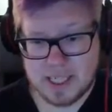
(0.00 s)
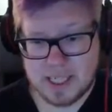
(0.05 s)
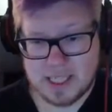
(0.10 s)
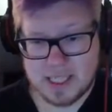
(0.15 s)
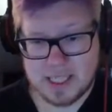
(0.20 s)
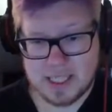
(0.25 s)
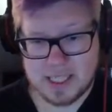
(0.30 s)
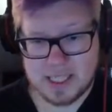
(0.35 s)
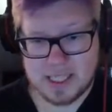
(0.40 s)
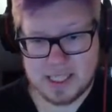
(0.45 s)

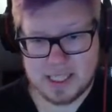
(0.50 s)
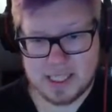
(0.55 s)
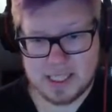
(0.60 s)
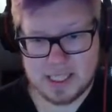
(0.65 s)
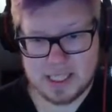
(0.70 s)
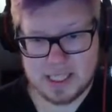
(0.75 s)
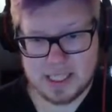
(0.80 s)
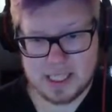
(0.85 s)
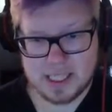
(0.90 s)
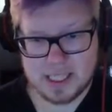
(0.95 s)

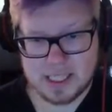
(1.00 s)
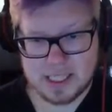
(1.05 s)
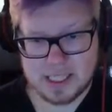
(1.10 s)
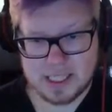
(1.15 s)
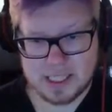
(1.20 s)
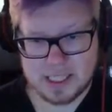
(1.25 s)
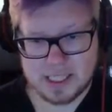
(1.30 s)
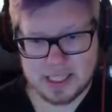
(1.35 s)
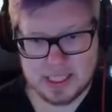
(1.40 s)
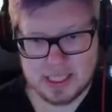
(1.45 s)

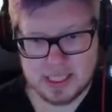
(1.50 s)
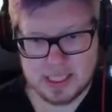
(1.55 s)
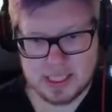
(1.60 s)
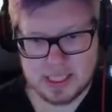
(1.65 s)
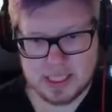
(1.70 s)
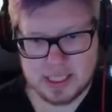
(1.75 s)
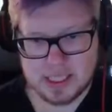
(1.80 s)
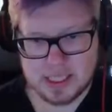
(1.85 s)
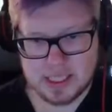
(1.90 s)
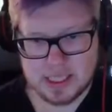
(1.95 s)

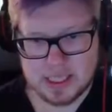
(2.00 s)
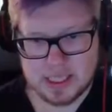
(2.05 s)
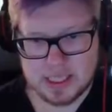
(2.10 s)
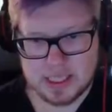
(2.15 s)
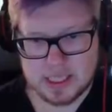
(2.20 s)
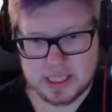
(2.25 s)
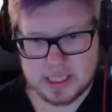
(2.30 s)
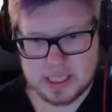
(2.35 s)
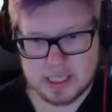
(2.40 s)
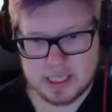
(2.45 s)

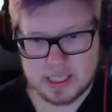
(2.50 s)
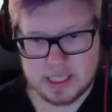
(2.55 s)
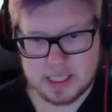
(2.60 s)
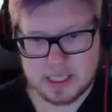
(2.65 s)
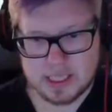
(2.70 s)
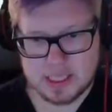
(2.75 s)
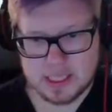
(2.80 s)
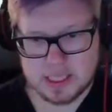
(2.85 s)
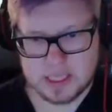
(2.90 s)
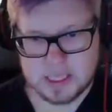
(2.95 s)

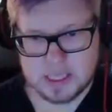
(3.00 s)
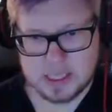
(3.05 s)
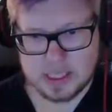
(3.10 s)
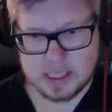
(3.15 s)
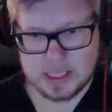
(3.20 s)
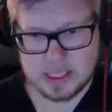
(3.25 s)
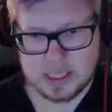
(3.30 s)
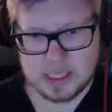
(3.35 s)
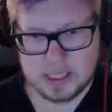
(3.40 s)
(silence)